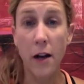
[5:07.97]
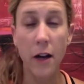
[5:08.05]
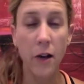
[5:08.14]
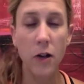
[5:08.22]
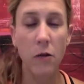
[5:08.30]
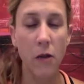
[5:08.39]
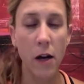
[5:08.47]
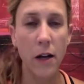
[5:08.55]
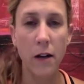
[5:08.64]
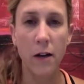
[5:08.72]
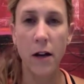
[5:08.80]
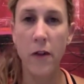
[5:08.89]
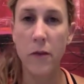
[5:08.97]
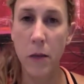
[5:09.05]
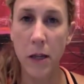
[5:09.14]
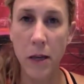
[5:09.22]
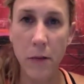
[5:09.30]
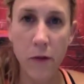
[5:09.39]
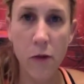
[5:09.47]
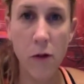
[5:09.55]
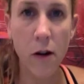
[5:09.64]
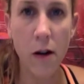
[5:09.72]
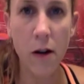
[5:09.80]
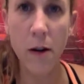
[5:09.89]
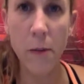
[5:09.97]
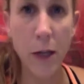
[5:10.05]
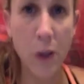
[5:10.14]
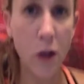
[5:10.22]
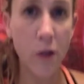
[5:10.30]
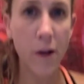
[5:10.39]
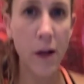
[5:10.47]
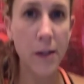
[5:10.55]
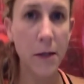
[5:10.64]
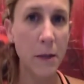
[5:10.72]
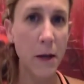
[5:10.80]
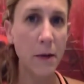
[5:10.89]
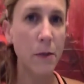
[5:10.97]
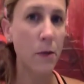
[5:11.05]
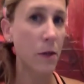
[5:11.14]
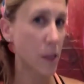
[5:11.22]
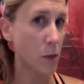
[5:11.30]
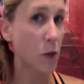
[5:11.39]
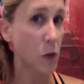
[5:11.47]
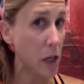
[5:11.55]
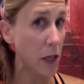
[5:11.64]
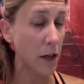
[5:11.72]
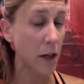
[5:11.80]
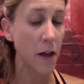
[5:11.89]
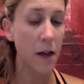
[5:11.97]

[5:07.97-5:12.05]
I don't know why I haven't made that before. I make stir fries sometimes, but this was good.